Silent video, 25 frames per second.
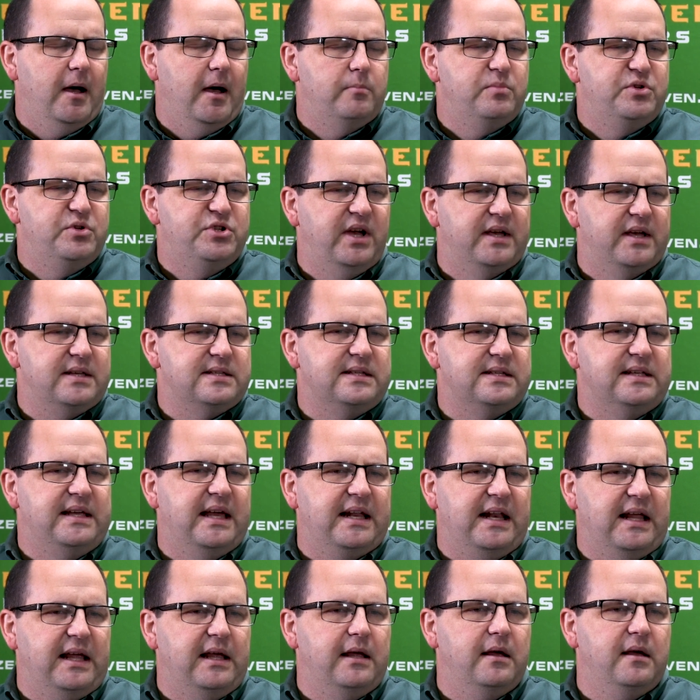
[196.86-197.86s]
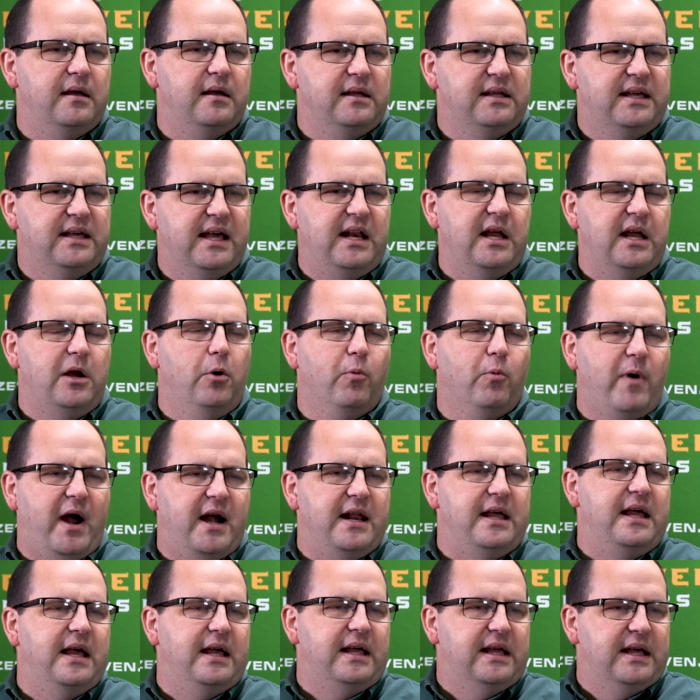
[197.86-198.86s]
just getting
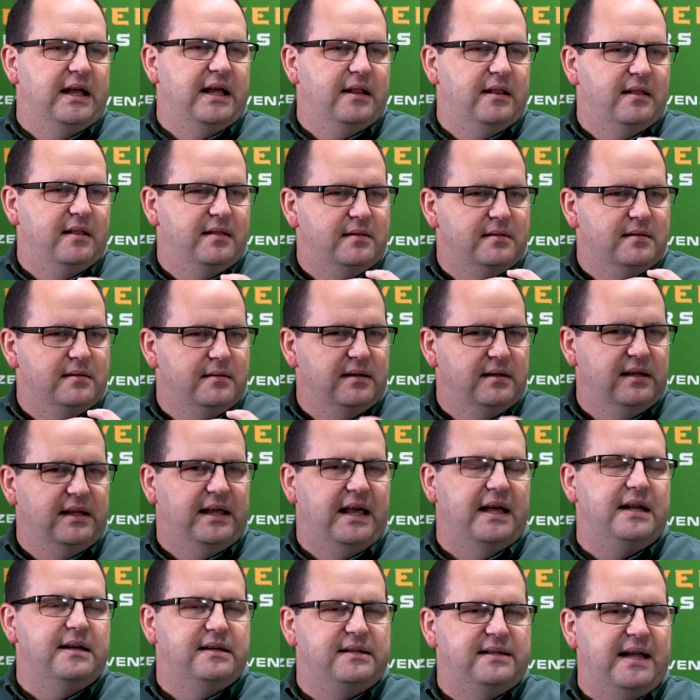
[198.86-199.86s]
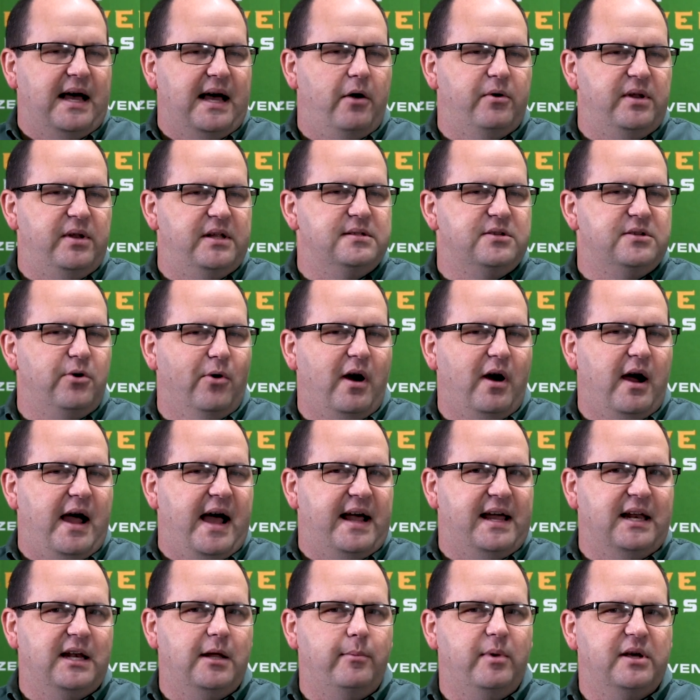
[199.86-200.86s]
ready and getting down into our
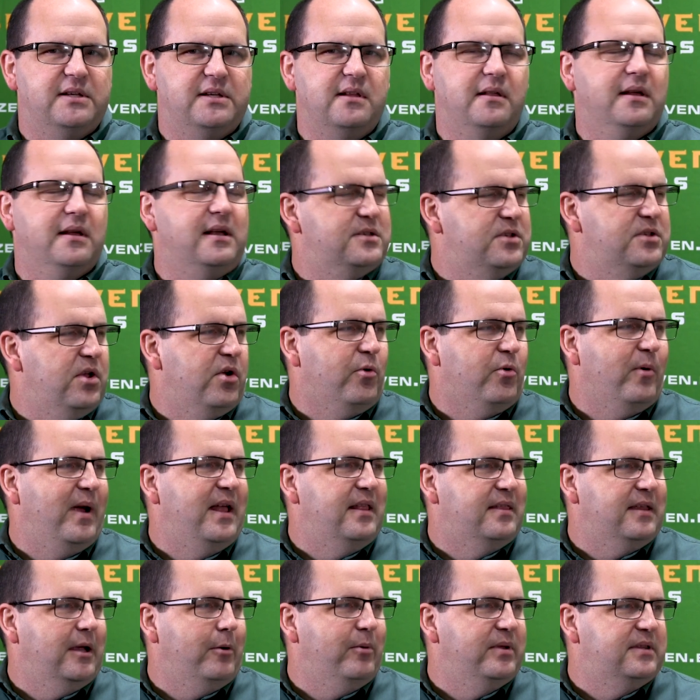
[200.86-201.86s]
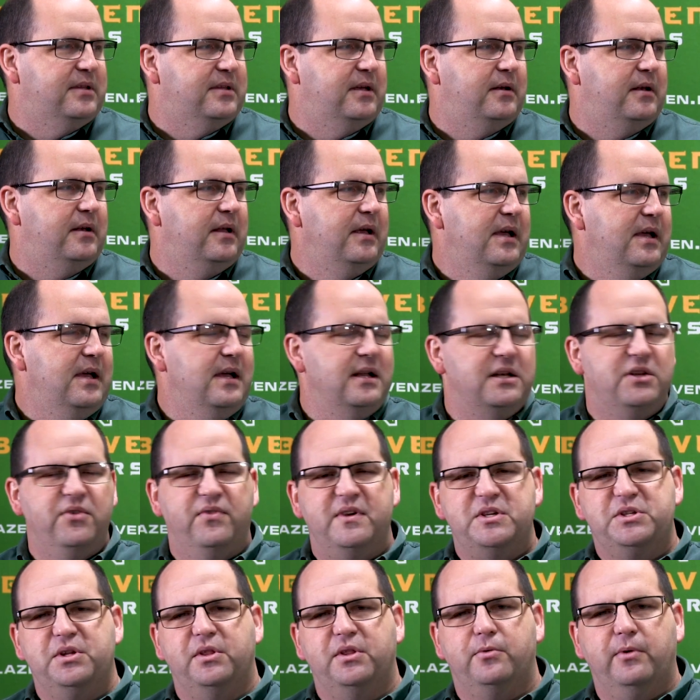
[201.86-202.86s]
academics, I think is a great thing within
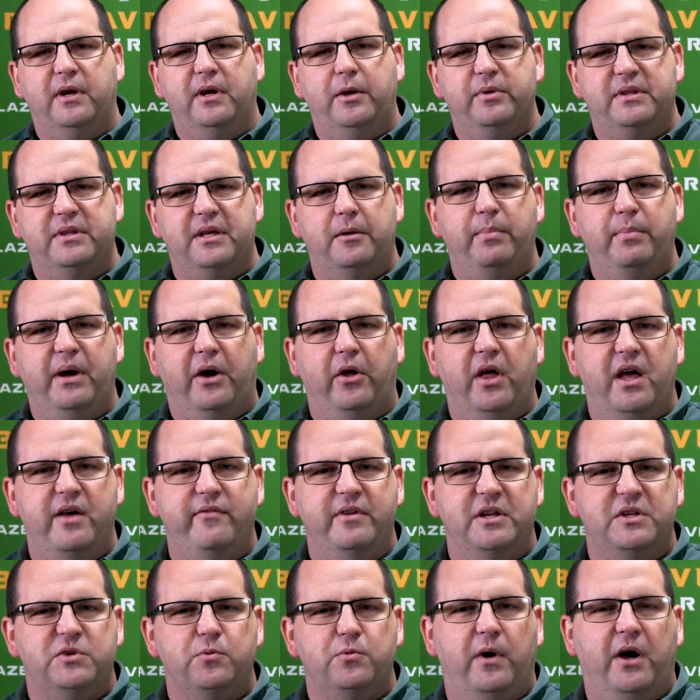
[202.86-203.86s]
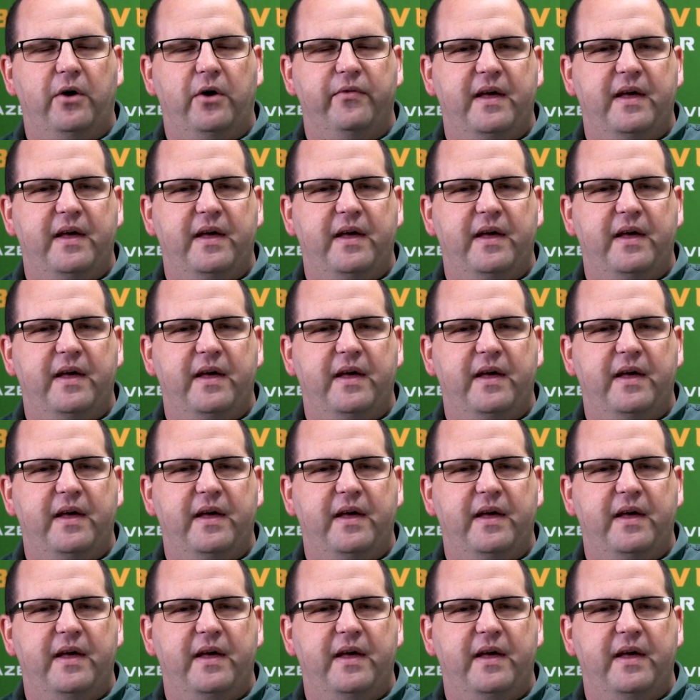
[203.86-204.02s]
Division III and within Belhaven as well.